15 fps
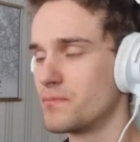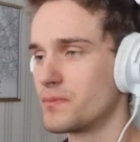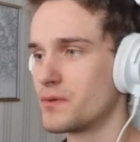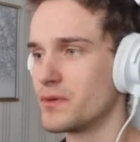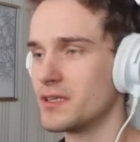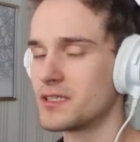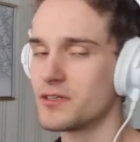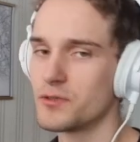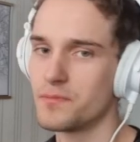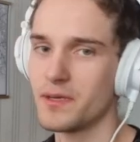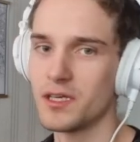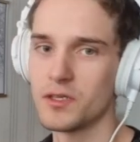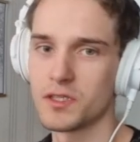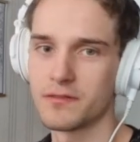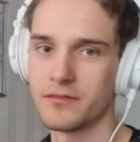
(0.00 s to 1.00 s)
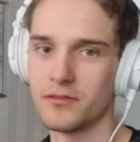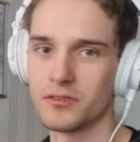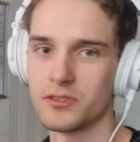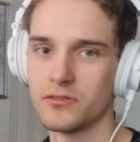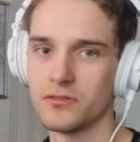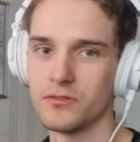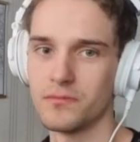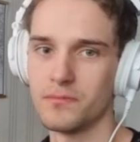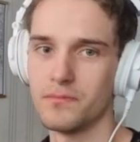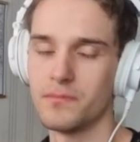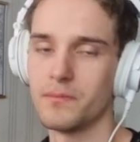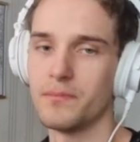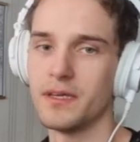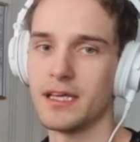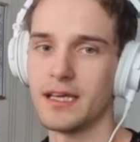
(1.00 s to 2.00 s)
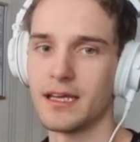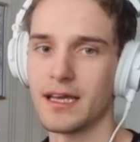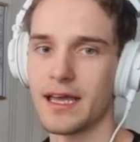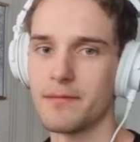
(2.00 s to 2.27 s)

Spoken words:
it could be useful to being